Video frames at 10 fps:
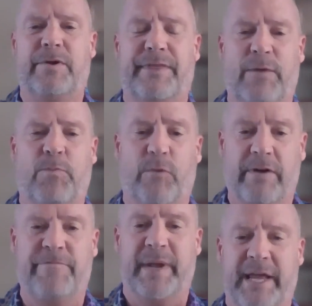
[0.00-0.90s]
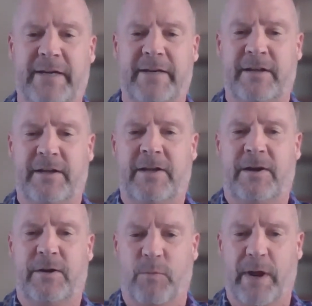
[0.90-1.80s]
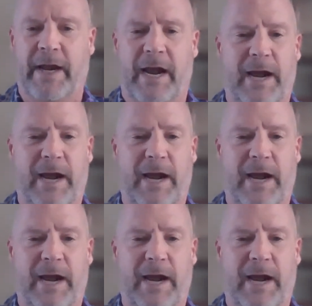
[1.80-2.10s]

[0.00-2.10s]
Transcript: that would have been when I